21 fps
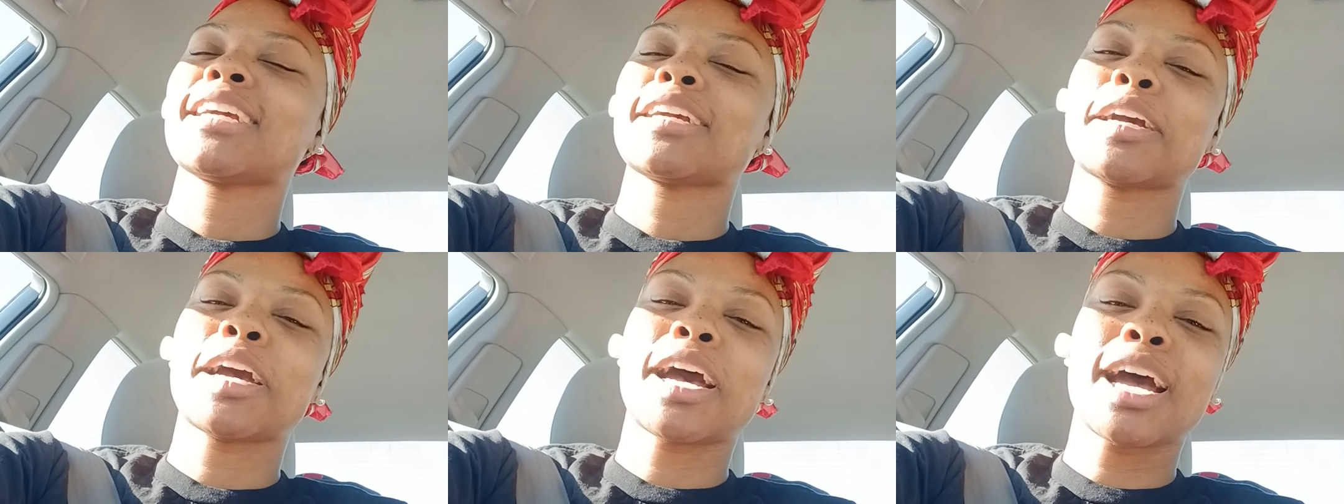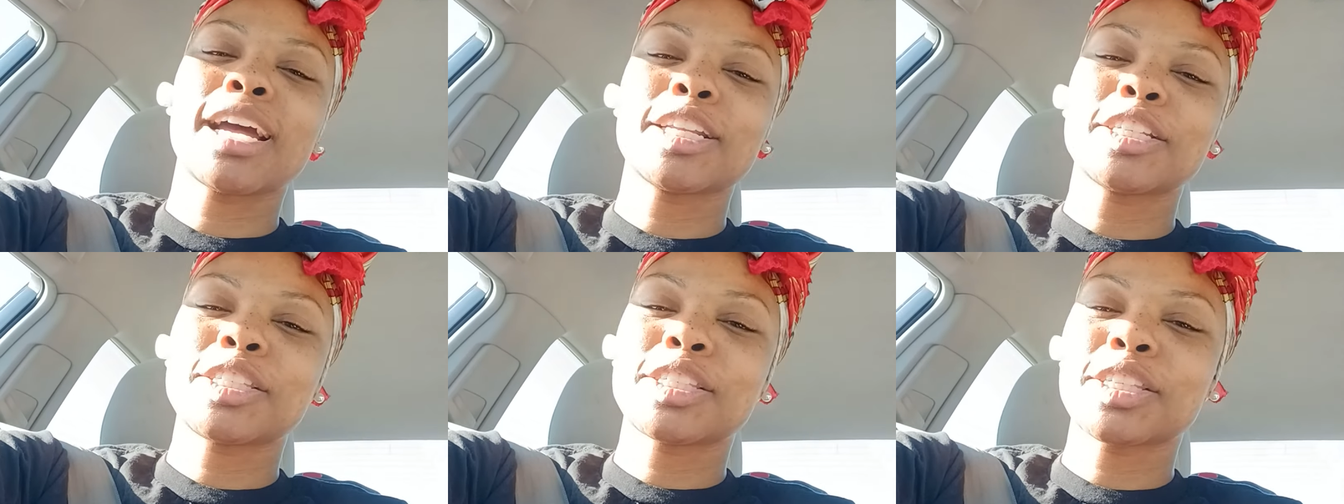
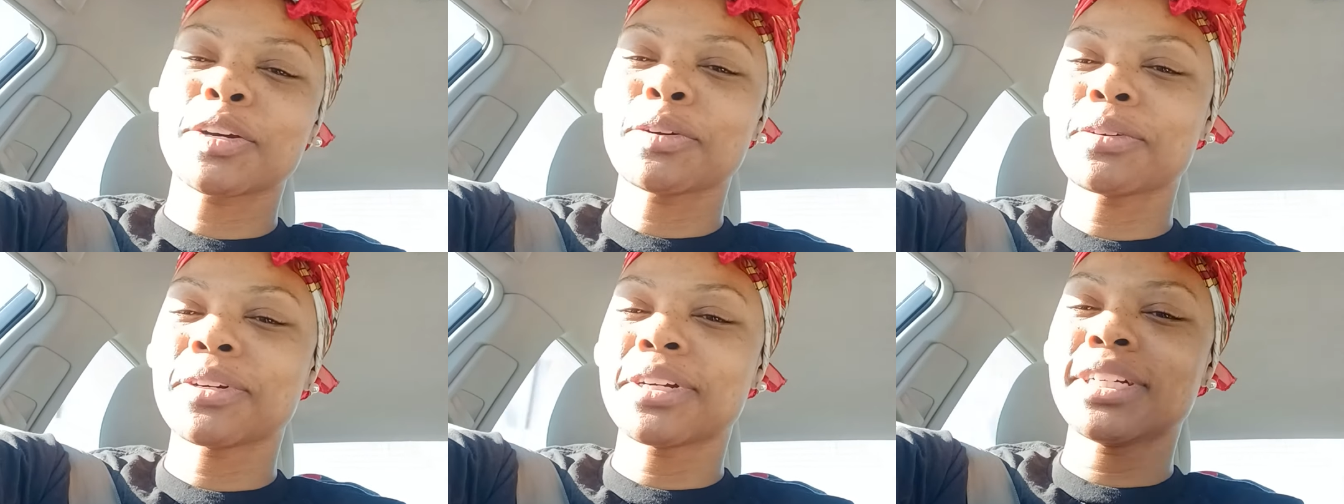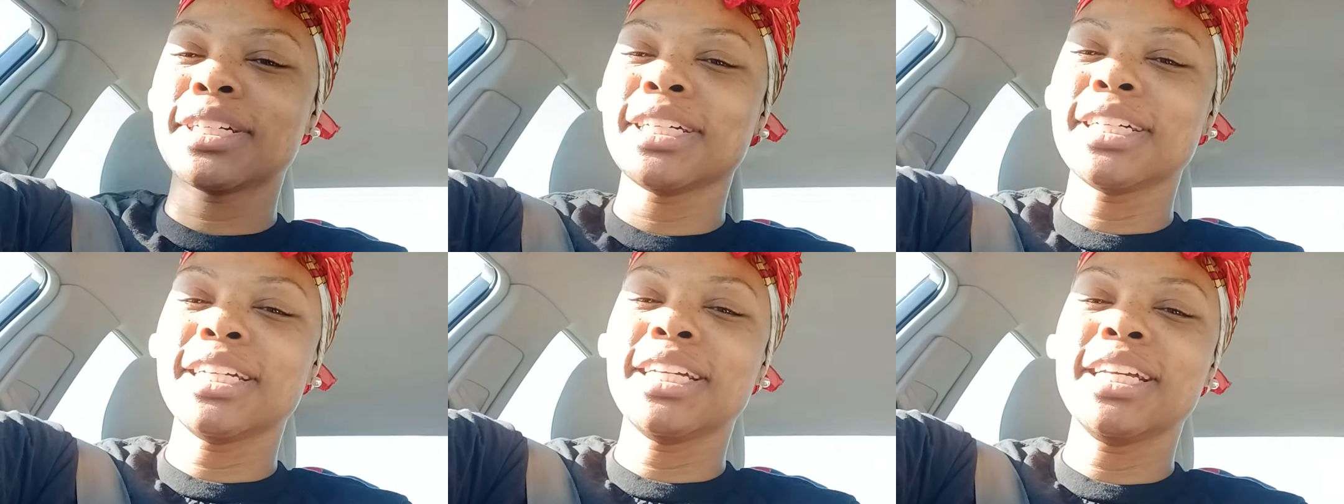God is so
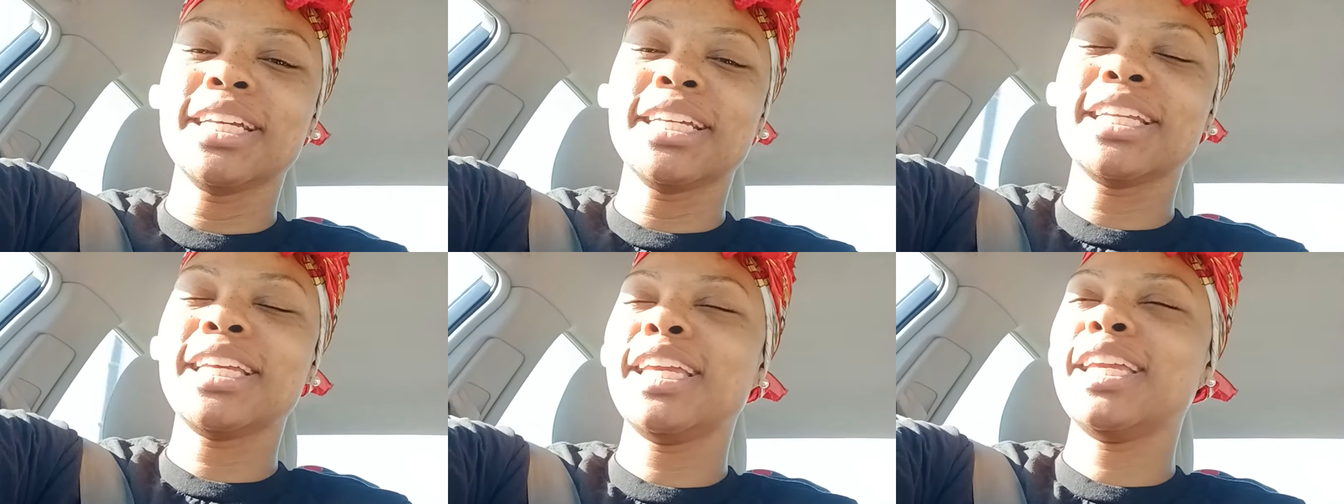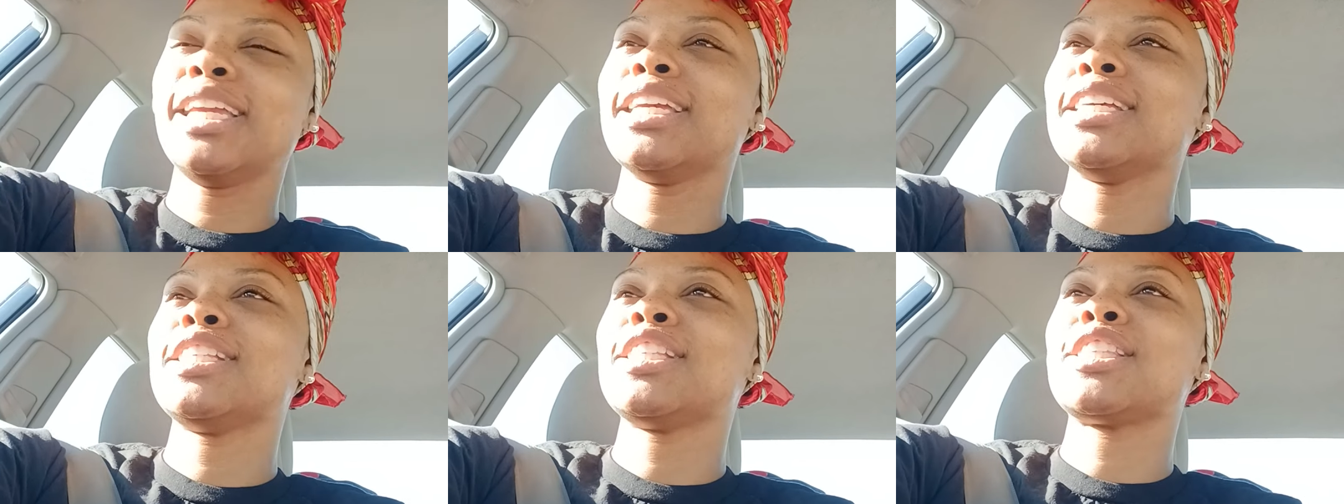good.
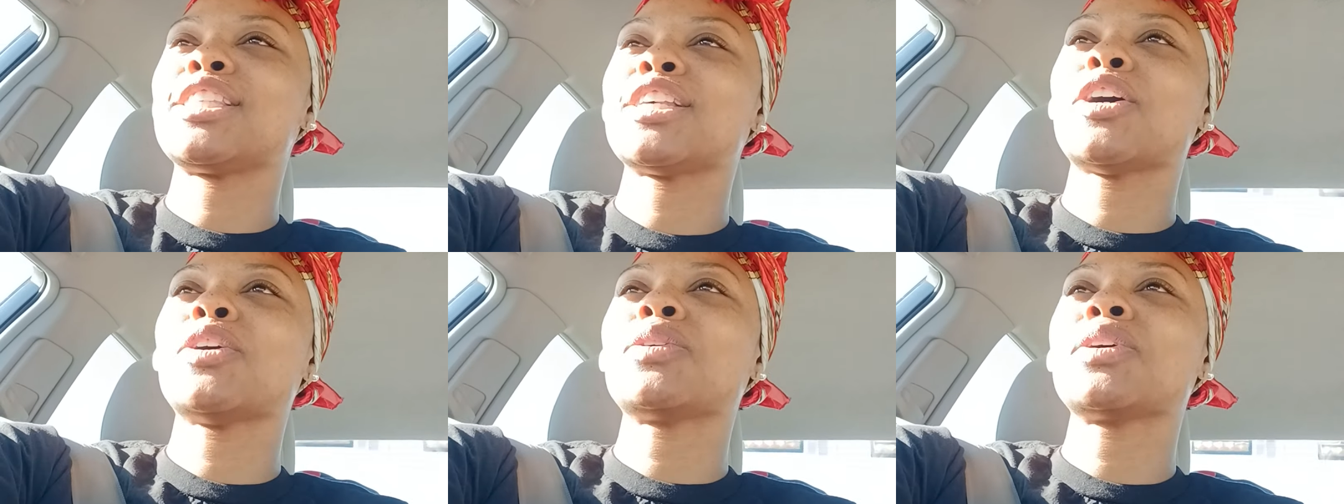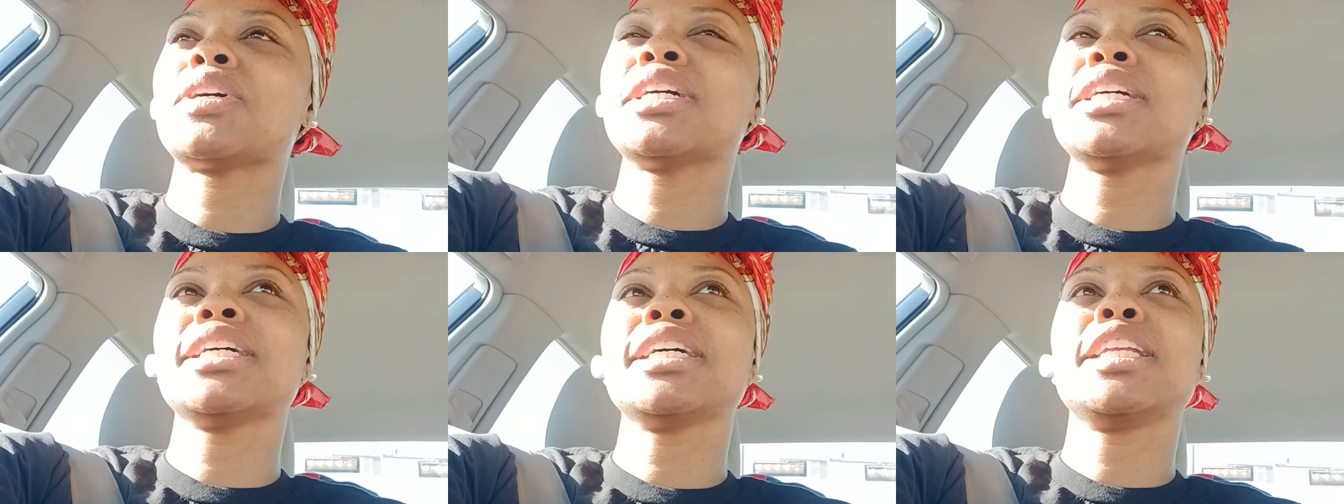He is so
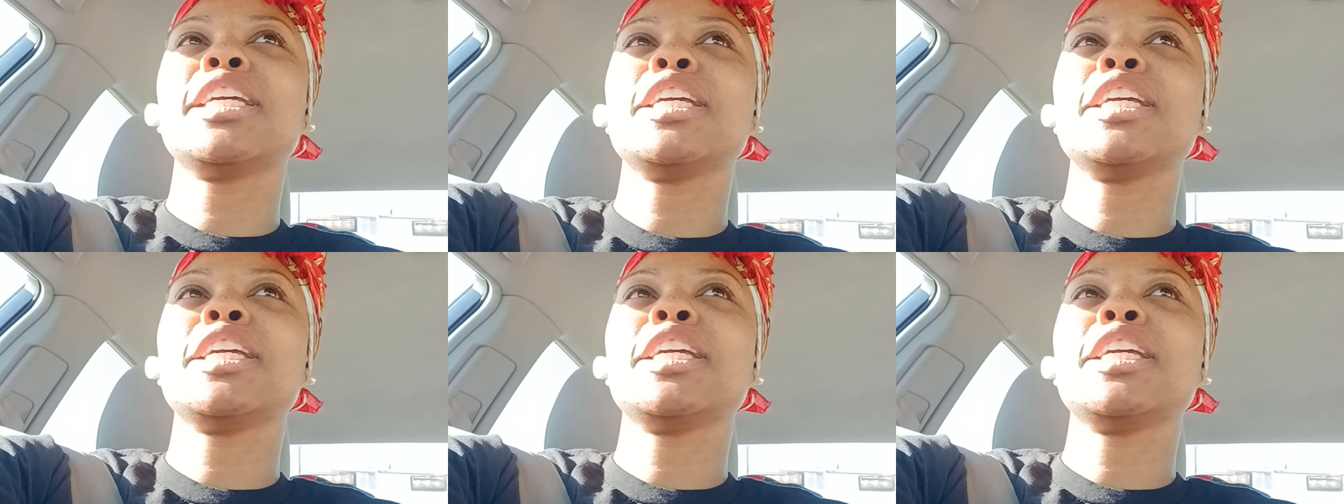good.